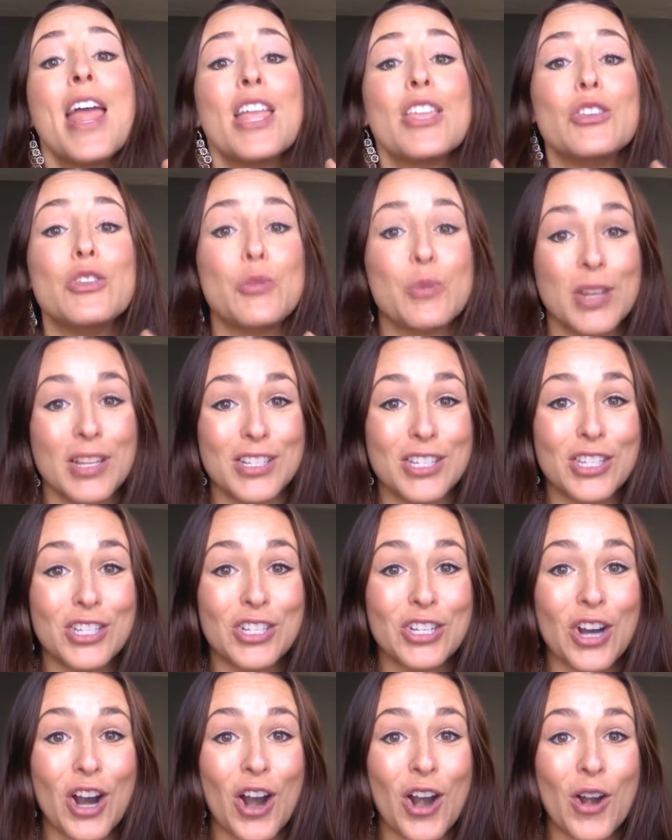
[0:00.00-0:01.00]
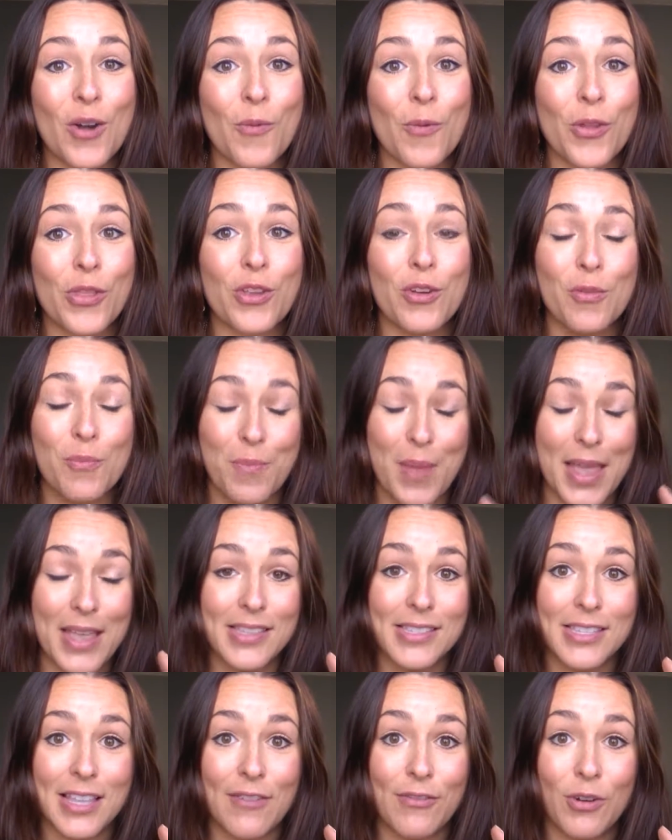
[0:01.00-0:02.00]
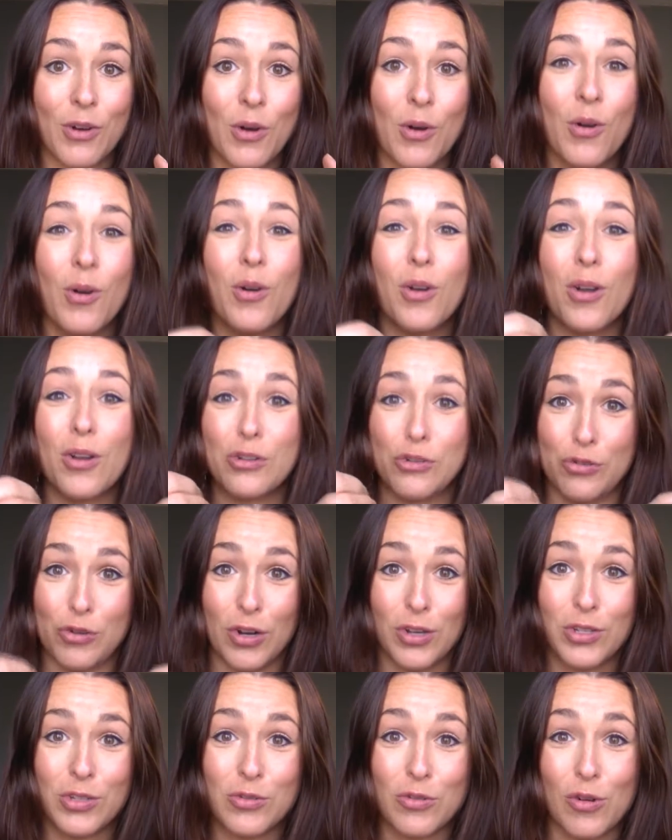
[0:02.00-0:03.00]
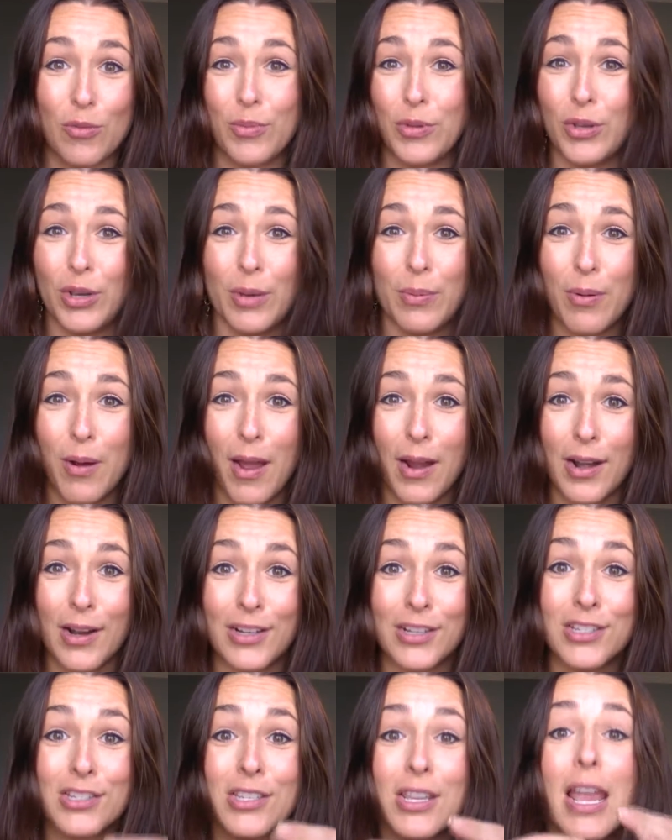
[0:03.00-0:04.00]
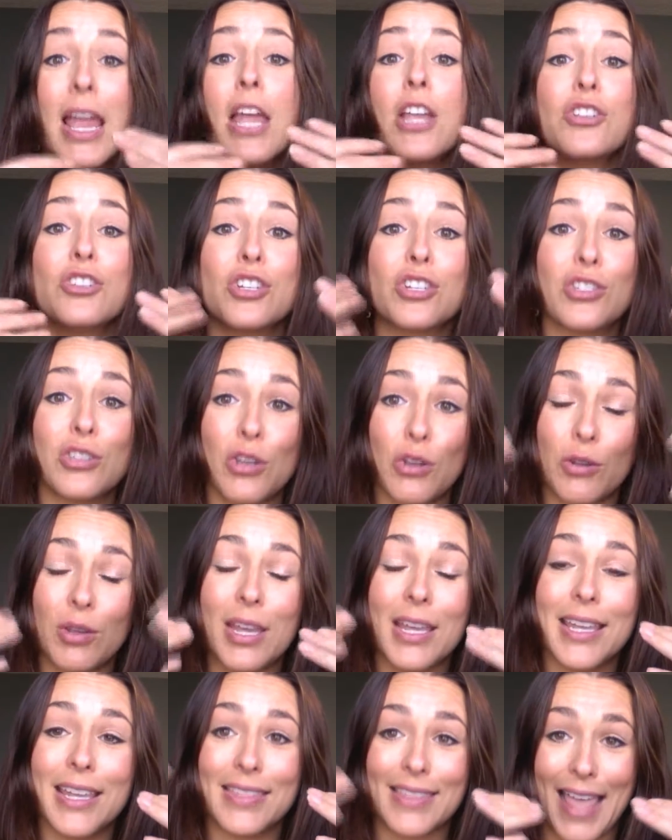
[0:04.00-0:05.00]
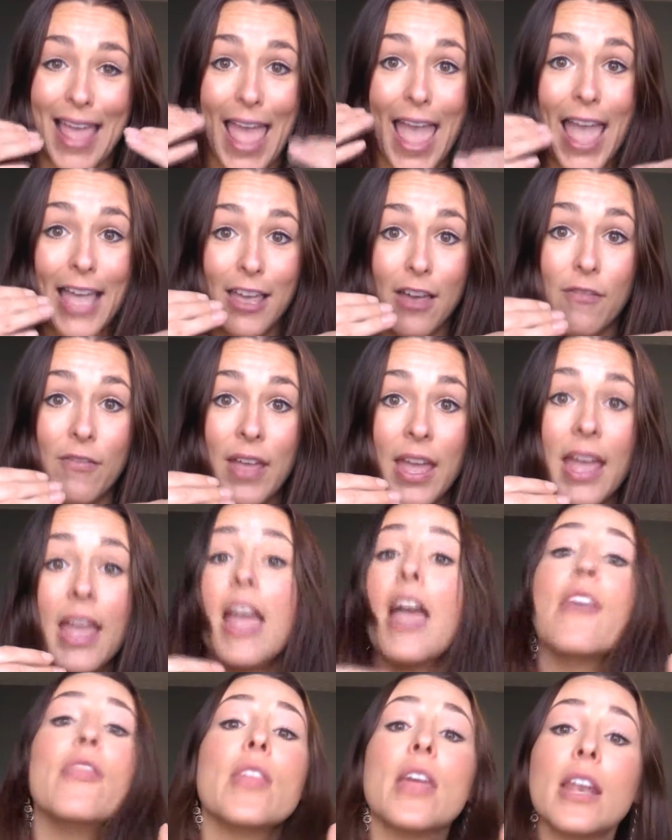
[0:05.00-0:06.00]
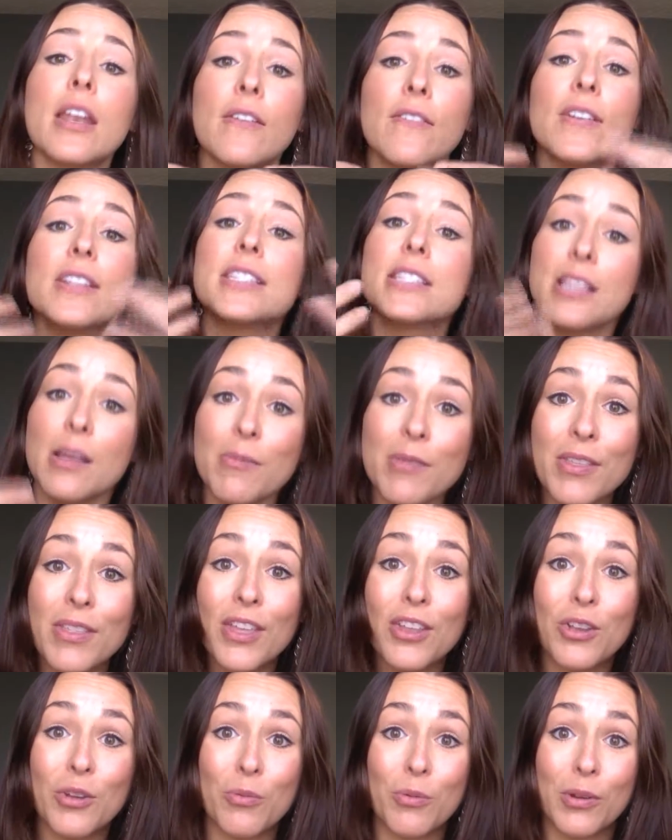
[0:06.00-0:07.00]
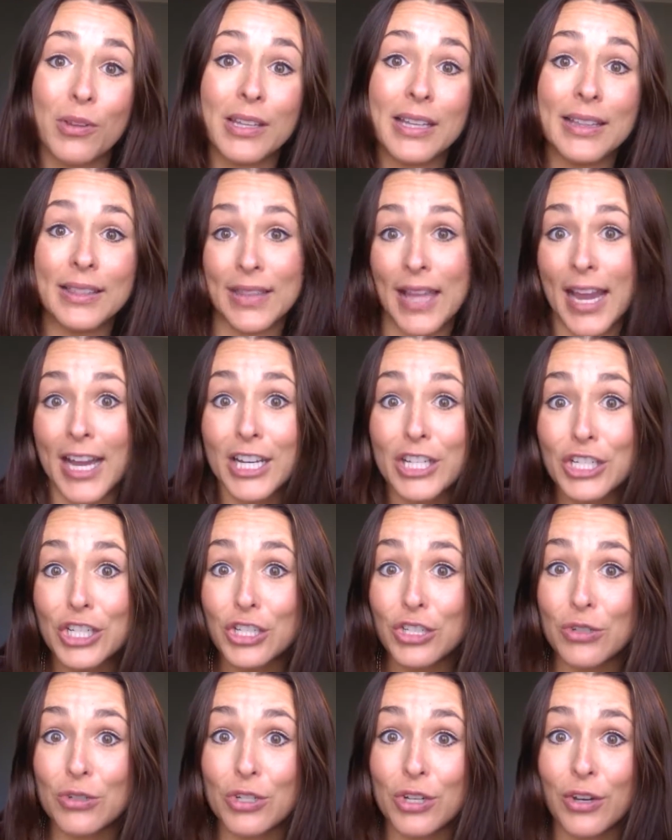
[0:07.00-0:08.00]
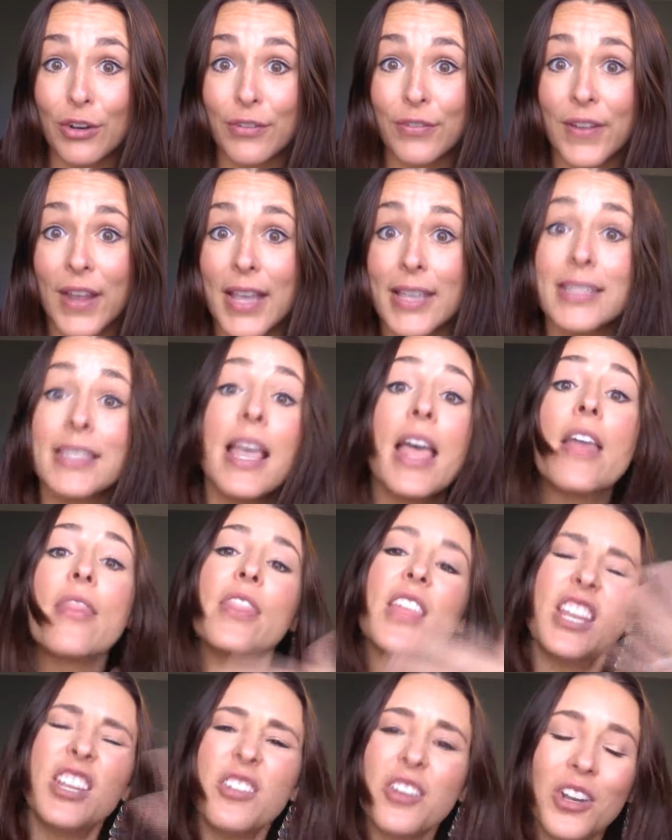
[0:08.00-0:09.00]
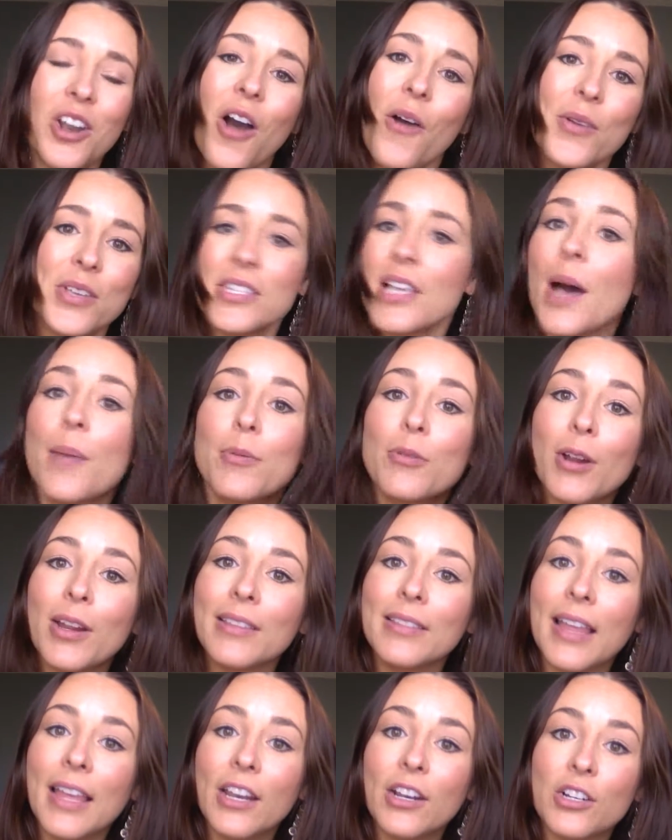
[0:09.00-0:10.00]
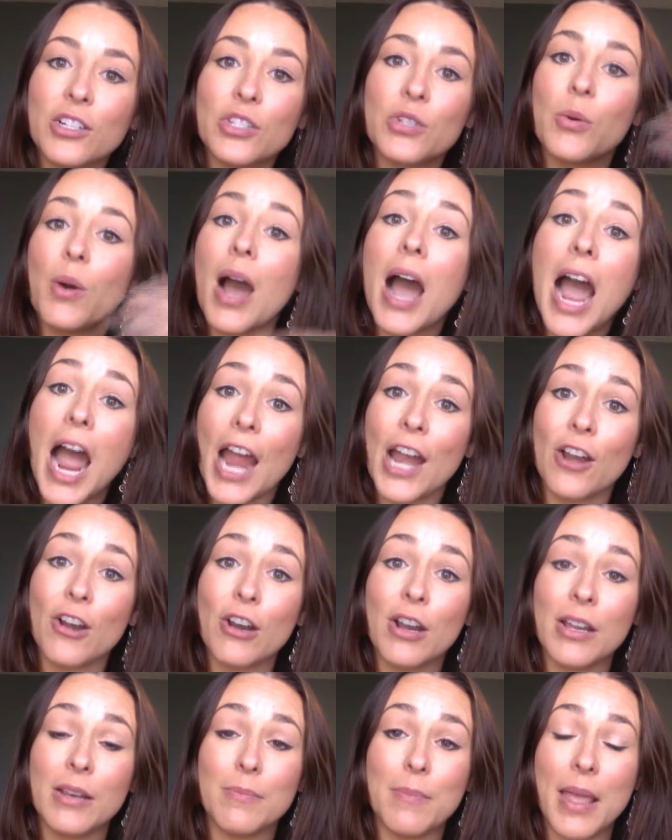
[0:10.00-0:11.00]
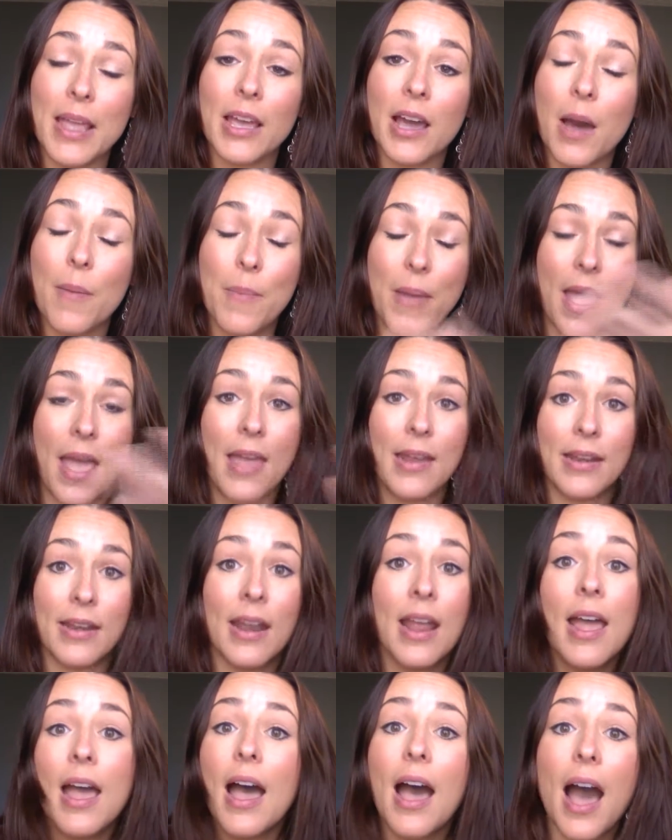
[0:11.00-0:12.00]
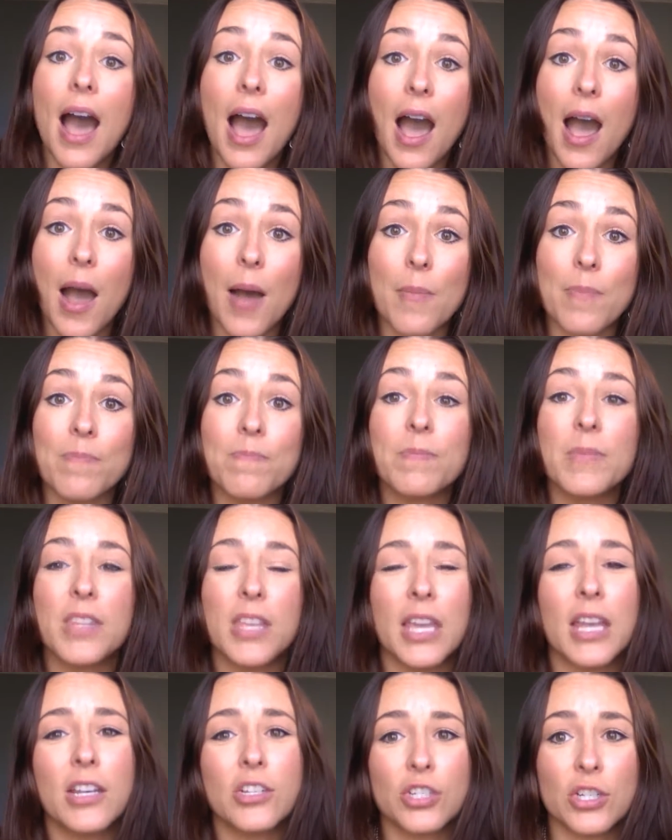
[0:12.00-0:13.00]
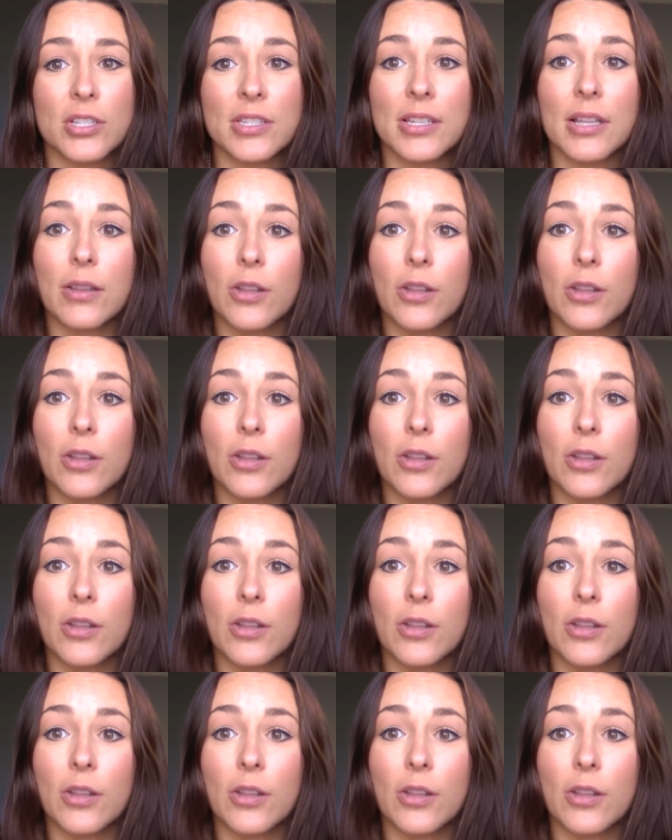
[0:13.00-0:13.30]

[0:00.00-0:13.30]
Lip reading: you can start with your base level drugstore beauty products, just so you can get the hang of it. And then if it's something that you really like to do to your face, then you can always upgrade later to a higher end makeup and get just a